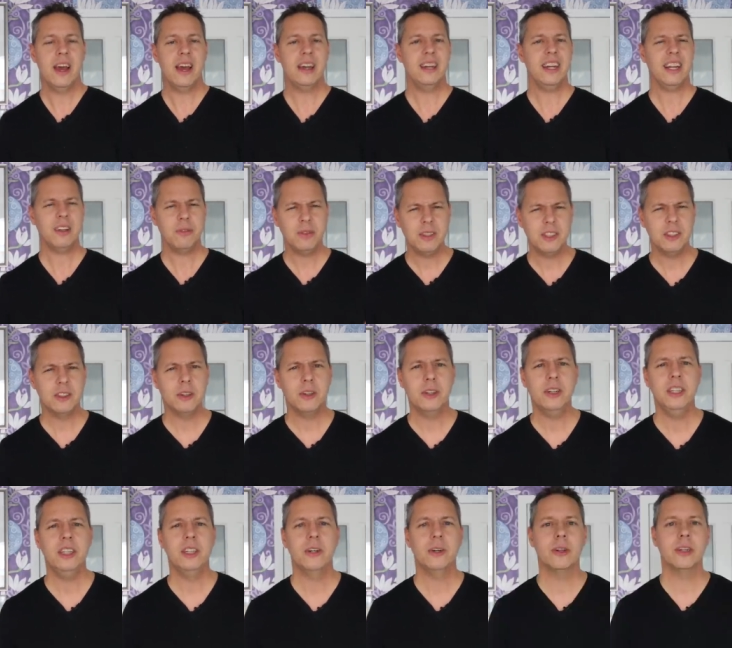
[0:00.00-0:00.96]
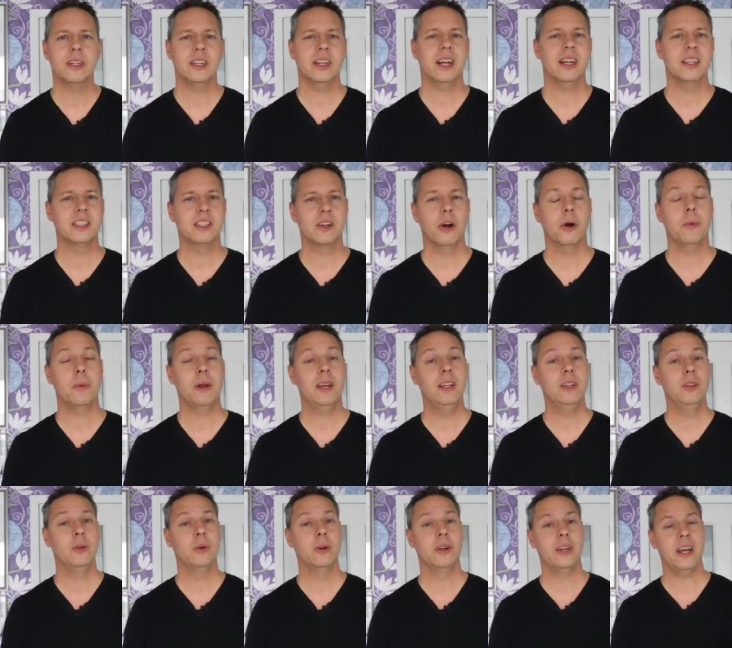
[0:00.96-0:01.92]
And that will turn your telescope
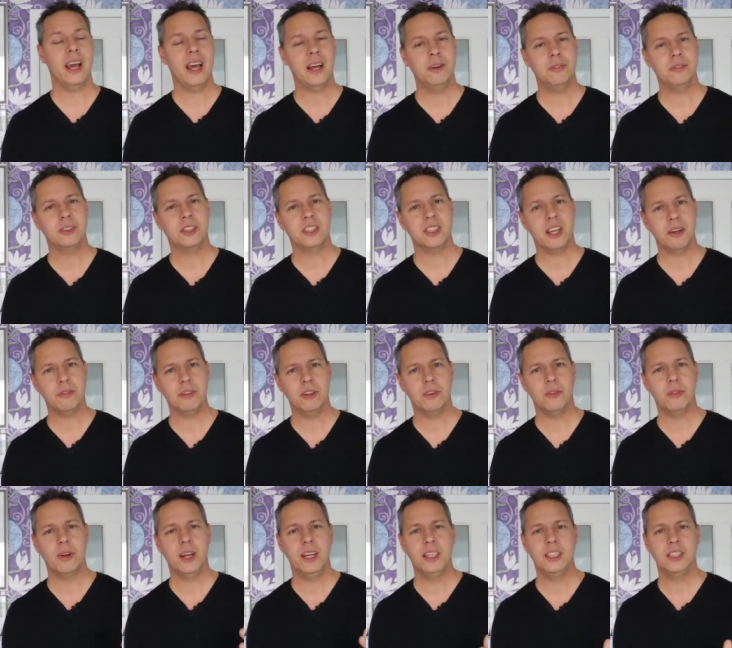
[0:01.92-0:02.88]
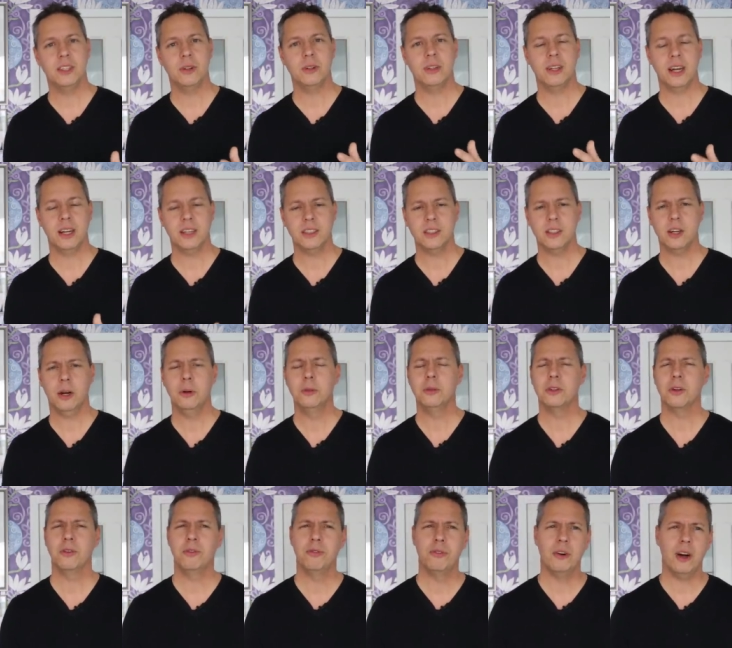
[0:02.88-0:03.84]
into an f7 ratio
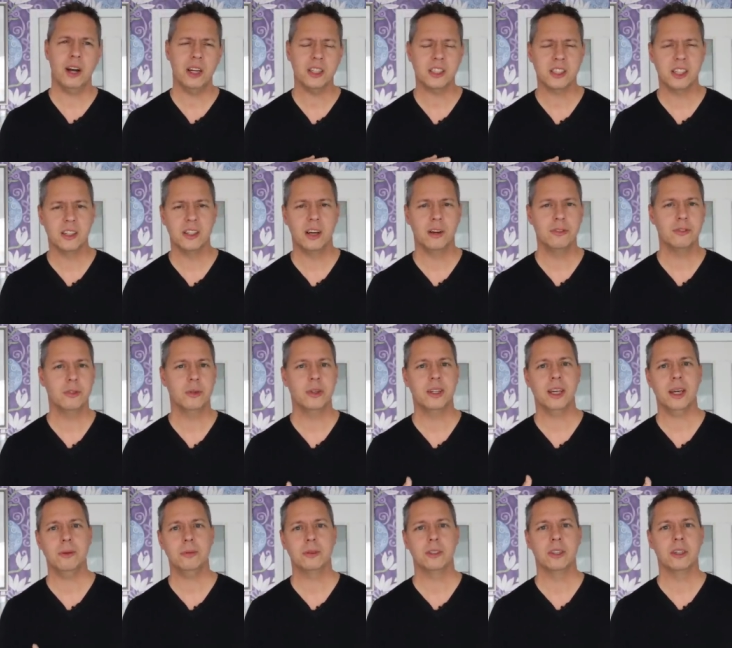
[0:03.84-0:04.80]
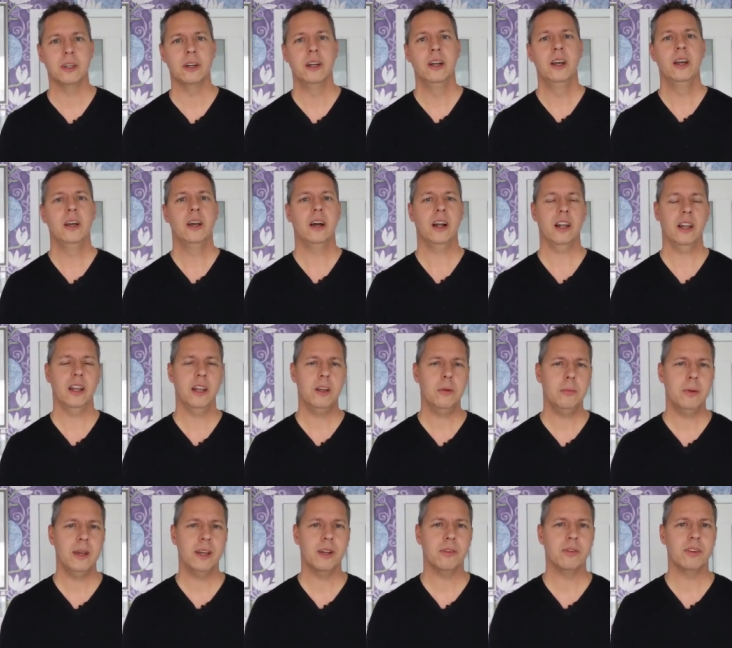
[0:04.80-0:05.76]
telescope, so fast enough to capture a
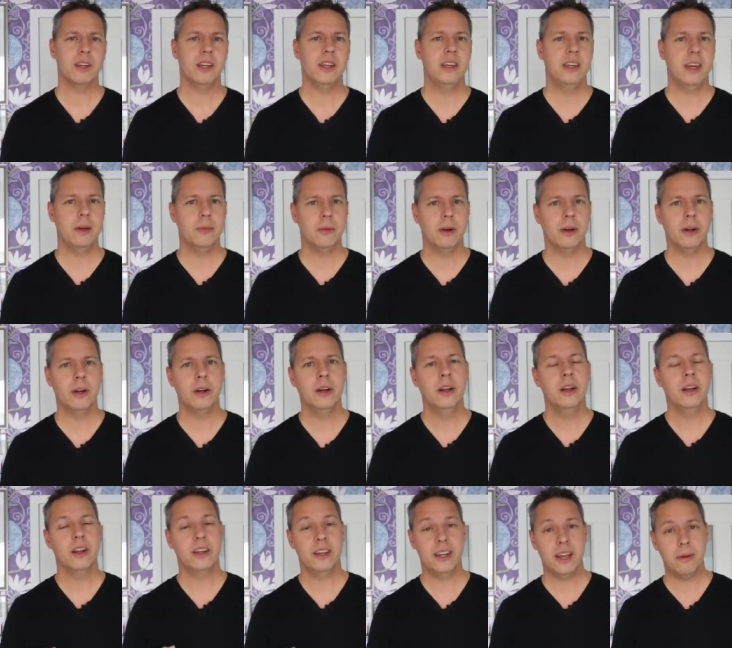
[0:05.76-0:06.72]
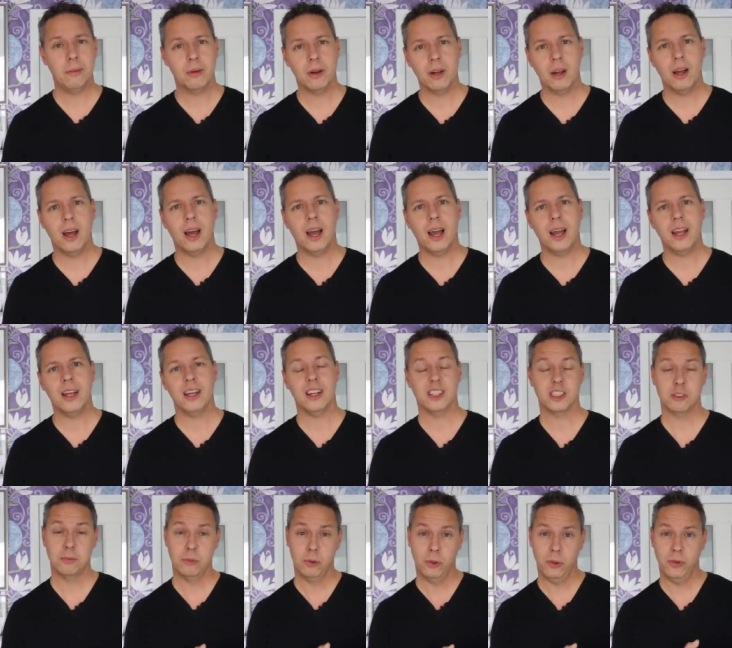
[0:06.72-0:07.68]
little bit of the dimmer nebulae,
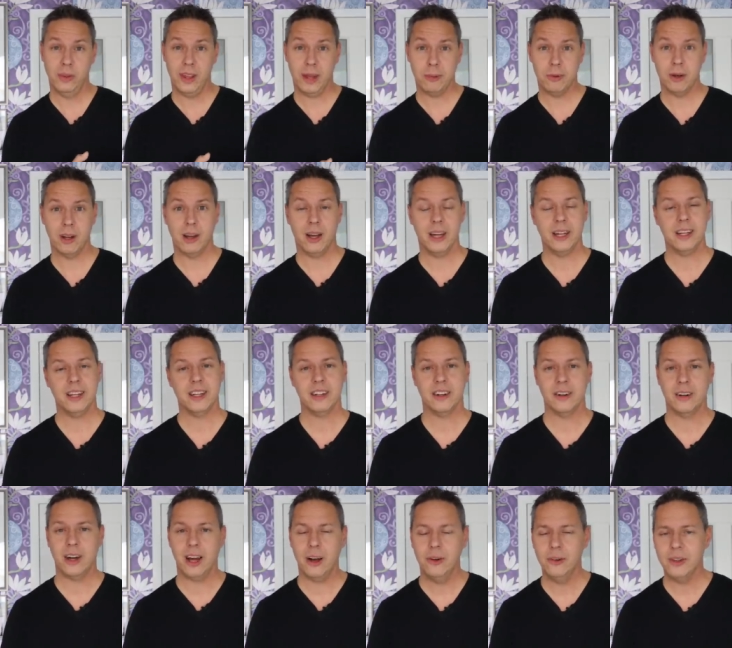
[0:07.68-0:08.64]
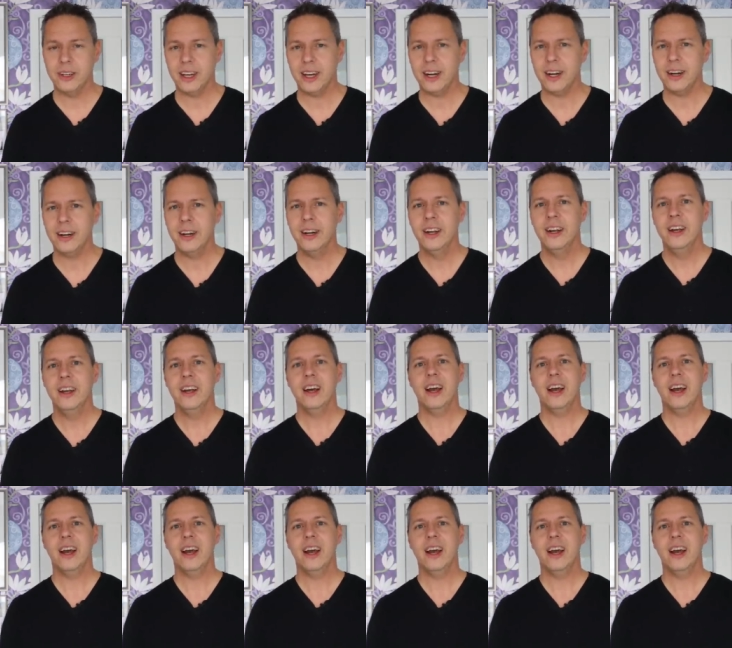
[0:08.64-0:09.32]
small nebulae that are out there.